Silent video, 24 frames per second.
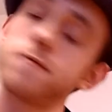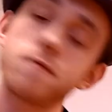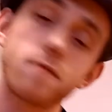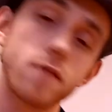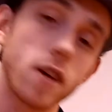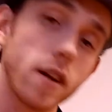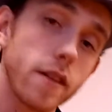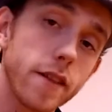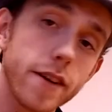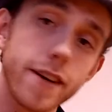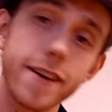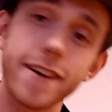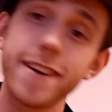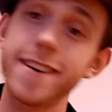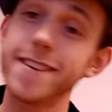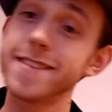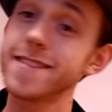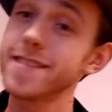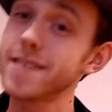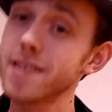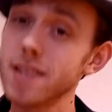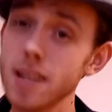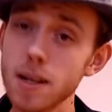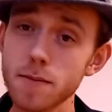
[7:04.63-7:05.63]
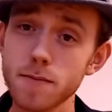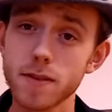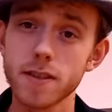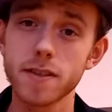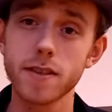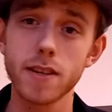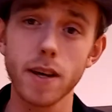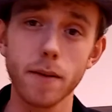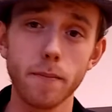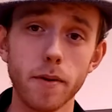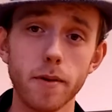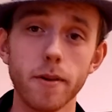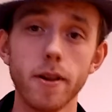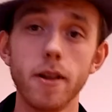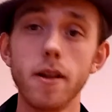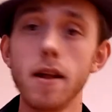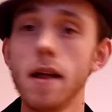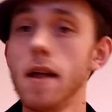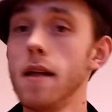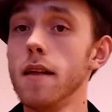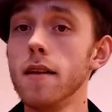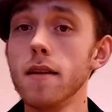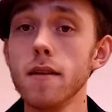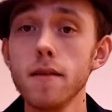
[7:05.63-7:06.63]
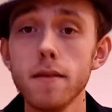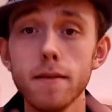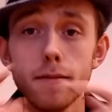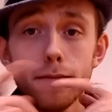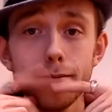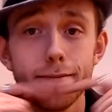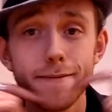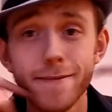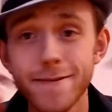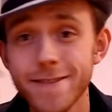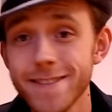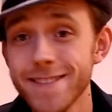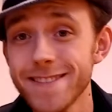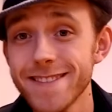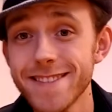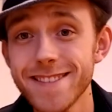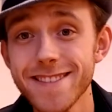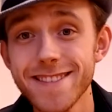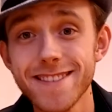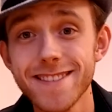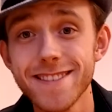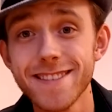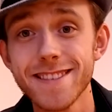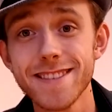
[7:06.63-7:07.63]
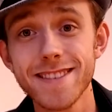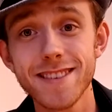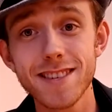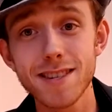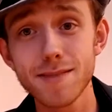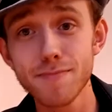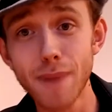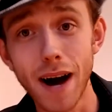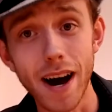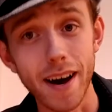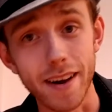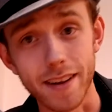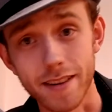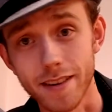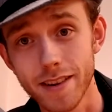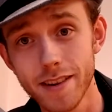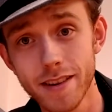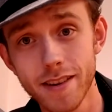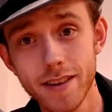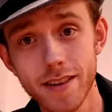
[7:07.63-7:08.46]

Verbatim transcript: really, it seems simple. Smile.